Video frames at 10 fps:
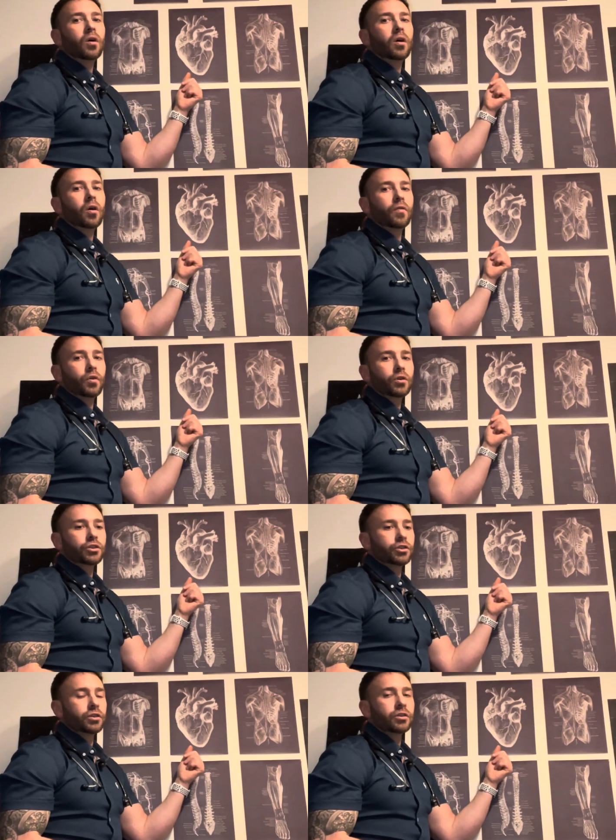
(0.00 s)
of
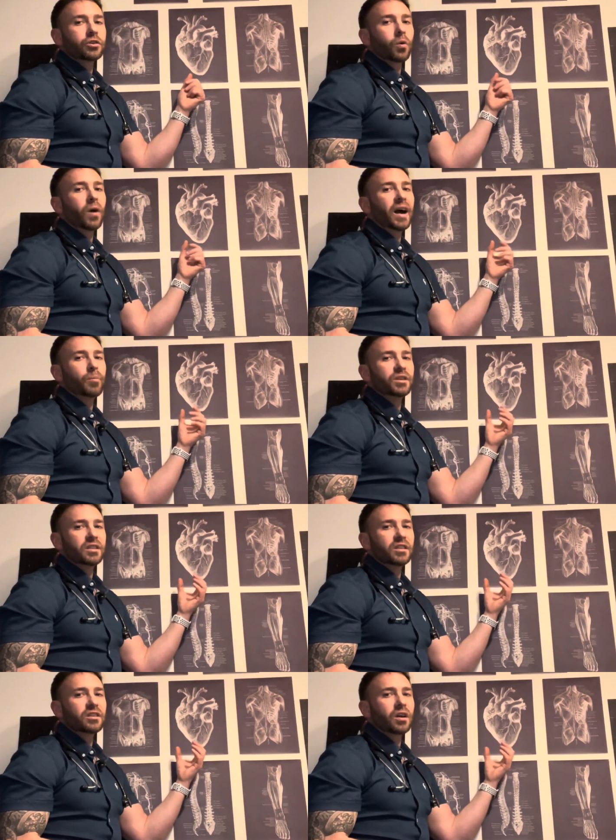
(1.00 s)
oxygen. So what happens is it
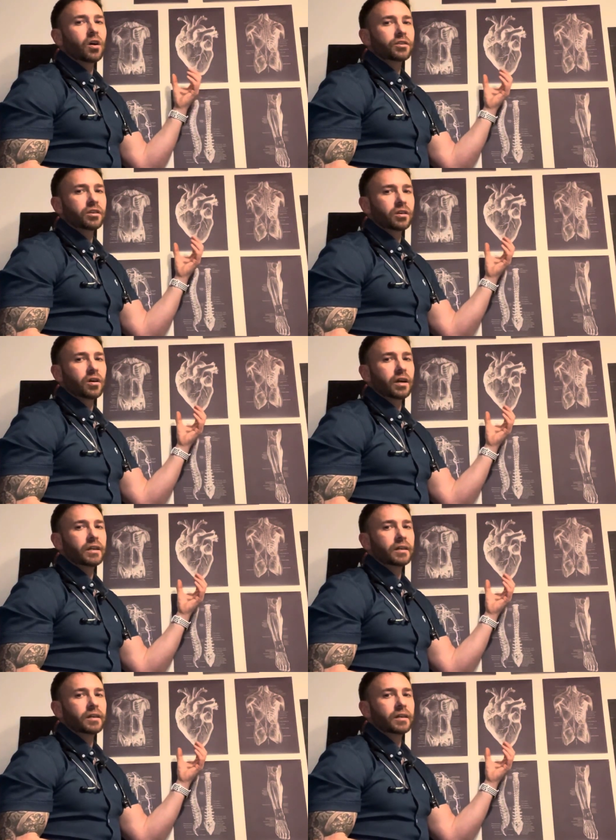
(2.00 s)
starts to die.